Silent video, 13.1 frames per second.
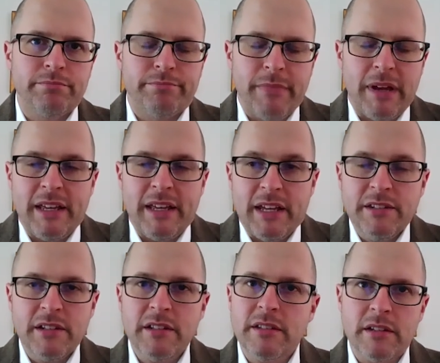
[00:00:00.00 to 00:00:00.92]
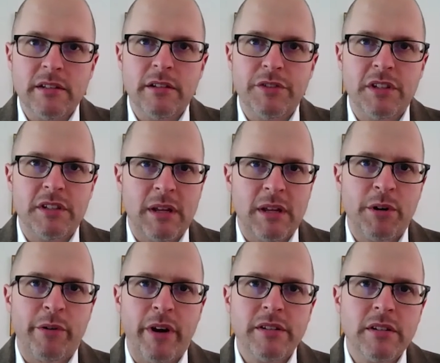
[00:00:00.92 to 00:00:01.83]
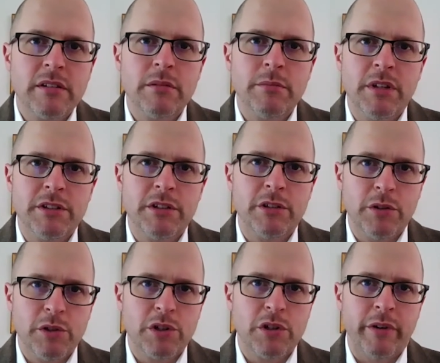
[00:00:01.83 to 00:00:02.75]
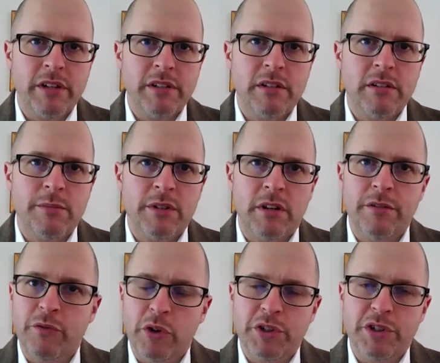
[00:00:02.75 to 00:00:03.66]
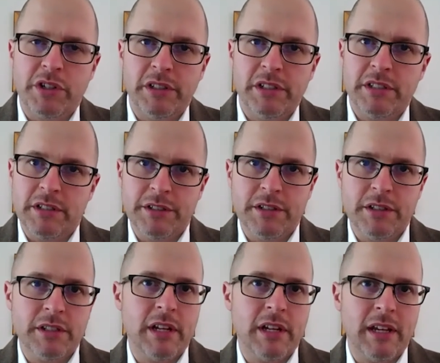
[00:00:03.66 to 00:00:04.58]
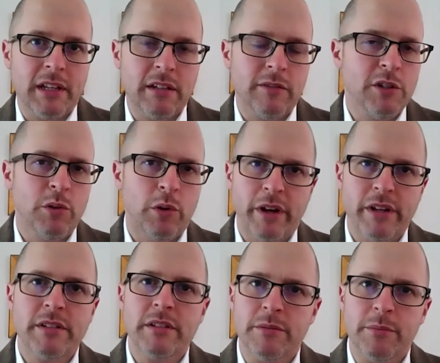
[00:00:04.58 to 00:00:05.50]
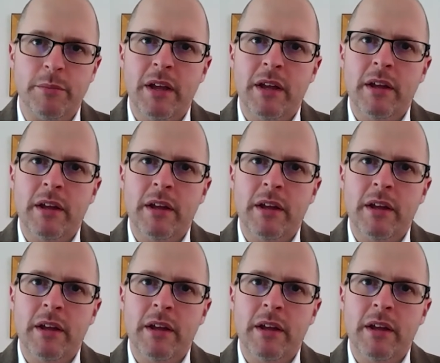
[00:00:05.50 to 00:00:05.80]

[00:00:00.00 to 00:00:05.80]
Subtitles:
many instances of systemic racism, institutional racism, and unfortunately still to this day, individual racism.